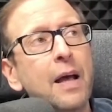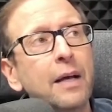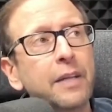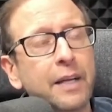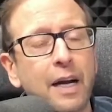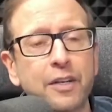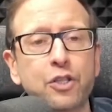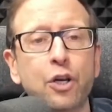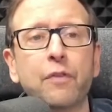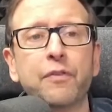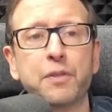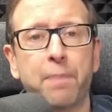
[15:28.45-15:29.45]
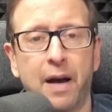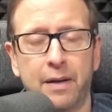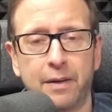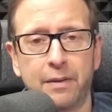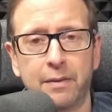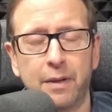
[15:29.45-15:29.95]
click on the service
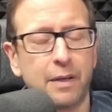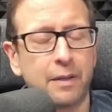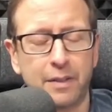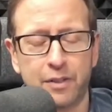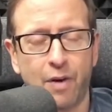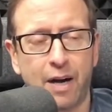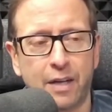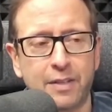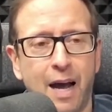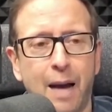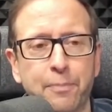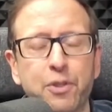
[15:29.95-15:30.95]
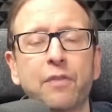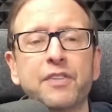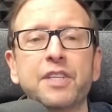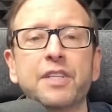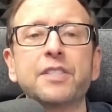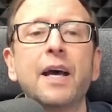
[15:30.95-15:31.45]
button. It's right on top,
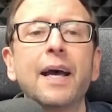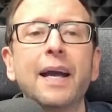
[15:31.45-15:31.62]
services.